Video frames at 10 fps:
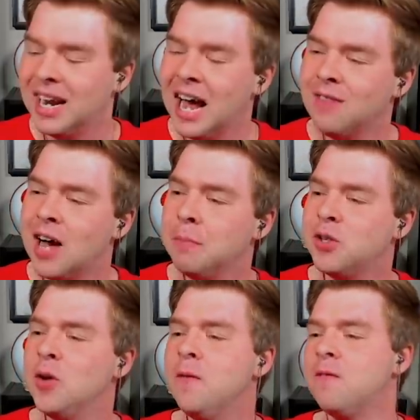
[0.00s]
We can have up
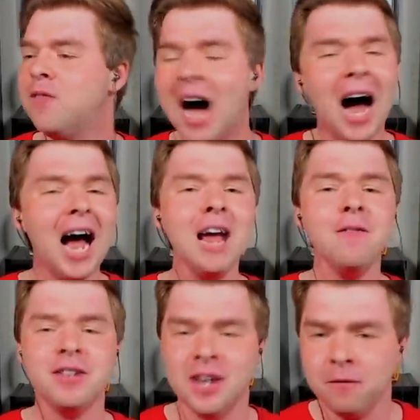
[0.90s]
to
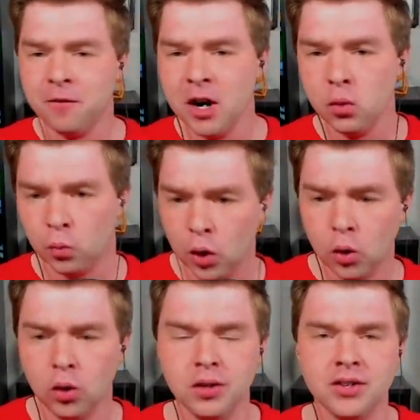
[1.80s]
five different
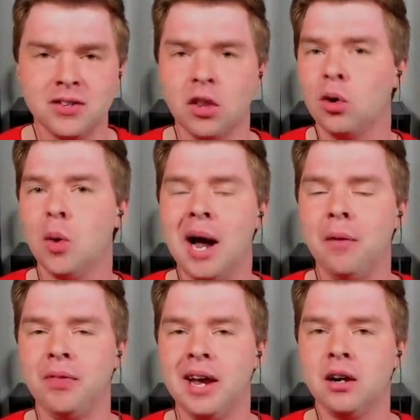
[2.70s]
rules to throw out